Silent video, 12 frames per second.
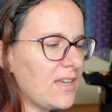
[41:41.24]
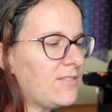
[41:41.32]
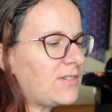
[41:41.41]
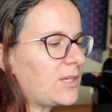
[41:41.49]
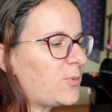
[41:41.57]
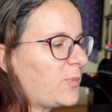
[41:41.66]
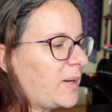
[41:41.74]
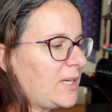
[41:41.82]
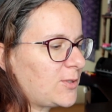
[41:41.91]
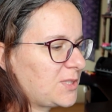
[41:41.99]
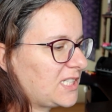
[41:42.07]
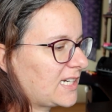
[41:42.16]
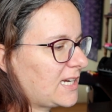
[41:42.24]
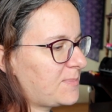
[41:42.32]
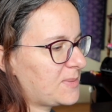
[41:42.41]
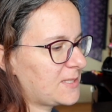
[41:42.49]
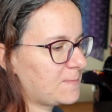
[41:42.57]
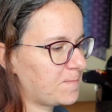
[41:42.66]
one of my OSHA
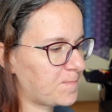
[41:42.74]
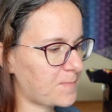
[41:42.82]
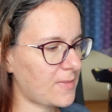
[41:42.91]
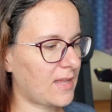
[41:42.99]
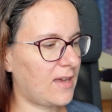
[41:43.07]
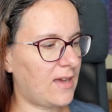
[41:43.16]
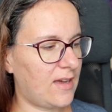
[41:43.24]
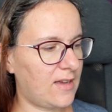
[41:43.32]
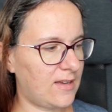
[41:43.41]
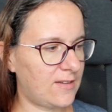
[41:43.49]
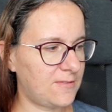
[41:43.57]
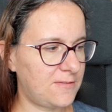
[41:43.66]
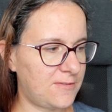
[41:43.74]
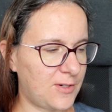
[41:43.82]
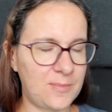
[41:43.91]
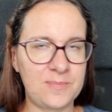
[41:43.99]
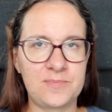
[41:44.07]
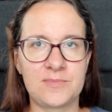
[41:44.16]
cups
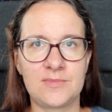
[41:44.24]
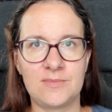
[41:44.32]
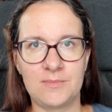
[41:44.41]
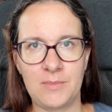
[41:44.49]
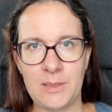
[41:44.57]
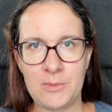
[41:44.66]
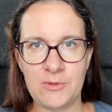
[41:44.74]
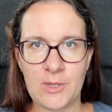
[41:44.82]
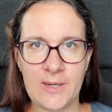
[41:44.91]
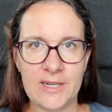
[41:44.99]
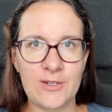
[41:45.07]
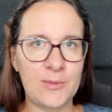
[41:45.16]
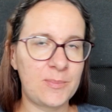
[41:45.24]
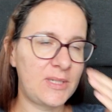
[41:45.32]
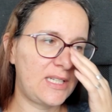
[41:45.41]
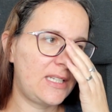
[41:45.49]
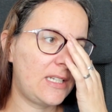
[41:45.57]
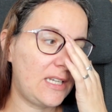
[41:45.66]
from Baby Wearing
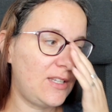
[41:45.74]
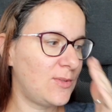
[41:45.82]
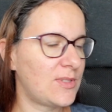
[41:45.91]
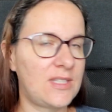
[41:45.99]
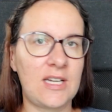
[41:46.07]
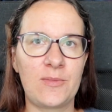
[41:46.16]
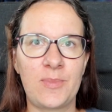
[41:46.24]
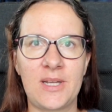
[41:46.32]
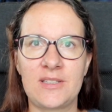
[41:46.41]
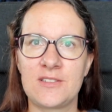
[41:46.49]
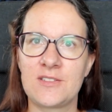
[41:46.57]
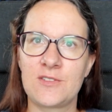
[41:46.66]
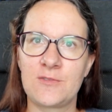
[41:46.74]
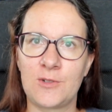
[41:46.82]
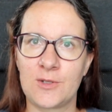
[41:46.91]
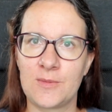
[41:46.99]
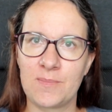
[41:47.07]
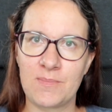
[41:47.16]
Company. They use their patterns
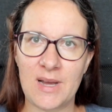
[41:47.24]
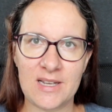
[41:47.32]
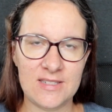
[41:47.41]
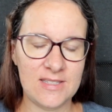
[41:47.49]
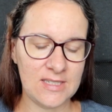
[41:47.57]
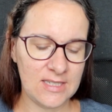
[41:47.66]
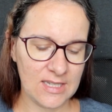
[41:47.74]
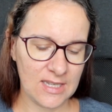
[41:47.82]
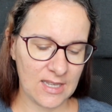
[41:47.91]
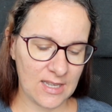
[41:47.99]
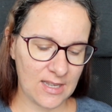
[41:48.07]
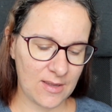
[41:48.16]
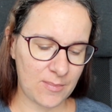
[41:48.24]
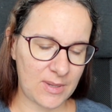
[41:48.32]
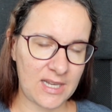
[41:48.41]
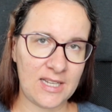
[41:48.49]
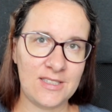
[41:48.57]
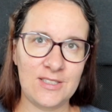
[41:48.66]
for mugs,
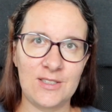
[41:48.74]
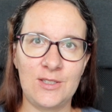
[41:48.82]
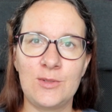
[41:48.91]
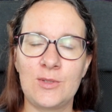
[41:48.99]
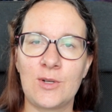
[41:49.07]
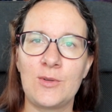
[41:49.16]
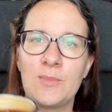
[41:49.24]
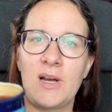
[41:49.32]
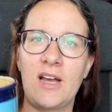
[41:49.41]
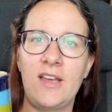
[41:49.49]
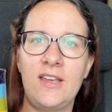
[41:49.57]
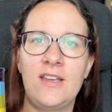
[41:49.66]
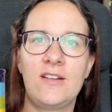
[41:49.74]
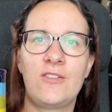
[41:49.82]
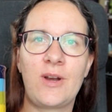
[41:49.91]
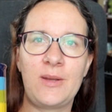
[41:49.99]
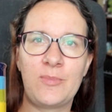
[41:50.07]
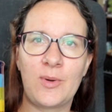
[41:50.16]
but you know my
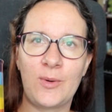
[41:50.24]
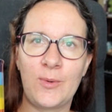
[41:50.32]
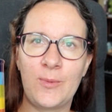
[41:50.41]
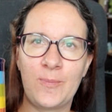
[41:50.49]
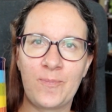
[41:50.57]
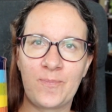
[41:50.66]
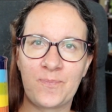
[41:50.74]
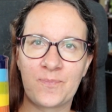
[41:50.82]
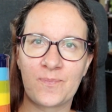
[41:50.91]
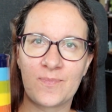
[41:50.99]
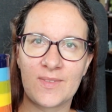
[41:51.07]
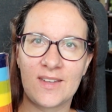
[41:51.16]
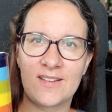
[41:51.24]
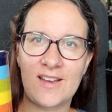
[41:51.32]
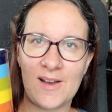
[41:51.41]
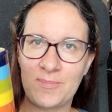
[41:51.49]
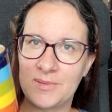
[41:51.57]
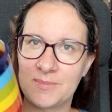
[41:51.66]
rainbow
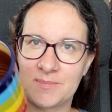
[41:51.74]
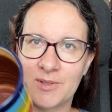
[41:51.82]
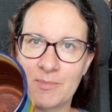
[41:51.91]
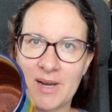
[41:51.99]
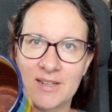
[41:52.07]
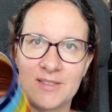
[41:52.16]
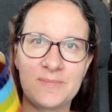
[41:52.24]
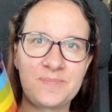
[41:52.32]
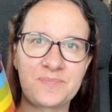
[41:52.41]
cup or mug,